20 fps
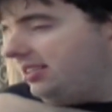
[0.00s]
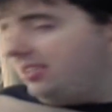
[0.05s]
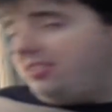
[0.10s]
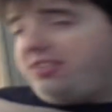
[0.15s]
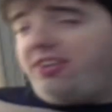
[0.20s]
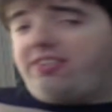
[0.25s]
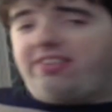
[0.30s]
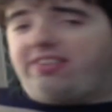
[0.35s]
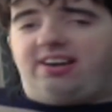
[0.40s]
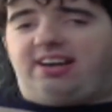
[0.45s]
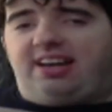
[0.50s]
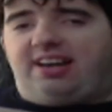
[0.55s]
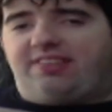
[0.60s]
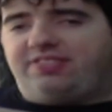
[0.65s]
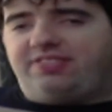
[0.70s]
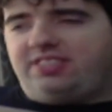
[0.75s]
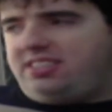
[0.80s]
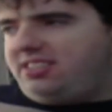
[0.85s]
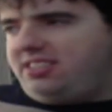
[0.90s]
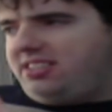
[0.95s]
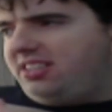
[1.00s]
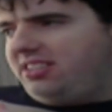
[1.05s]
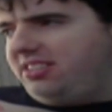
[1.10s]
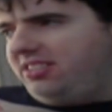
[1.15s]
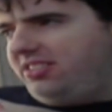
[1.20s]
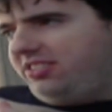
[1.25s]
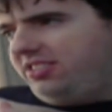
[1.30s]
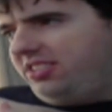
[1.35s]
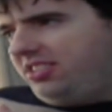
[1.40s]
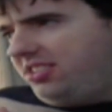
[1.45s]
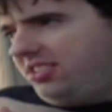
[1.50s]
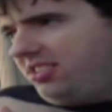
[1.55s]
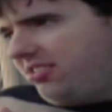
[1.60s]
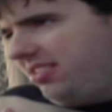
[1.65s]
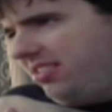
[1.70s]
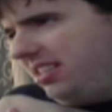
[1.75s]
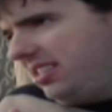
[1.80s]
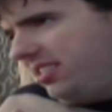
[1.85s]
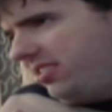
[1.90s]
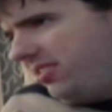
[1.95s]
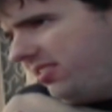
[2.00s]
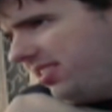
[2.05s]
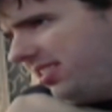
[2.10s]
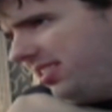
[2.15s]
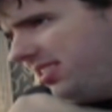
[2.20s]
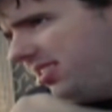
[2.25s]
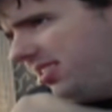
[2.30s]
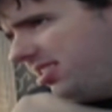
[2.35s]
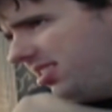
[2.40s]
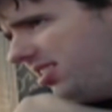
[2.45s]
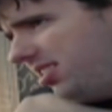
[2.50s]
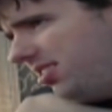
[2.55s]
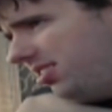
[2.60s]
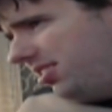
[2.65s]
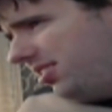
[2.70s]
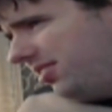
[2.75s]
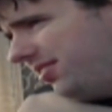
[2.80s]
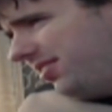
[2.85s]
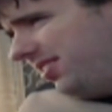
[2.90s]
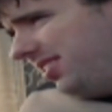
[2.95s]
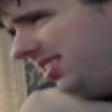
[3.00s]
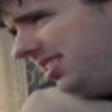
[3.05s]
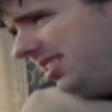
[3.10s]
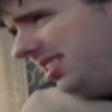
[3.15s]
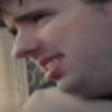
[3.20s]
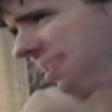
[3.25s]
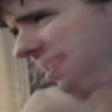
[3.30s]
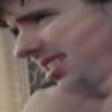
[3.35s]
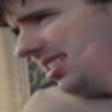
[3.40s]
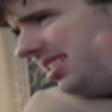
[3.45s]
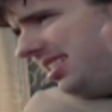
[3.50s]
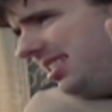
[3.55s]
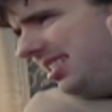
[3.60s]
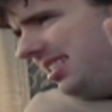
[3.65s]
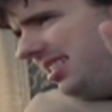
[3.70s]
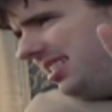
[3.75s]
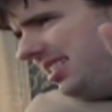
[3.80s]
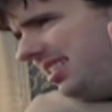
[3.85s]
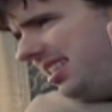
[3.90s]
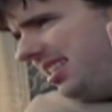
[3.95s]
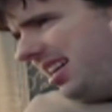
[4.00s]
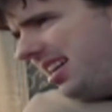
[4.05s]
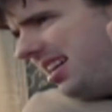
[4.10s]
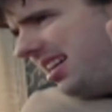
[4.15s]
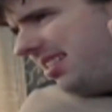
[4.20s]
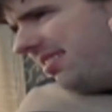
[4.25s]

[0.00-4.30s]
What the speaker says: Sorry, I have to turn on the screen so I can turn it off. See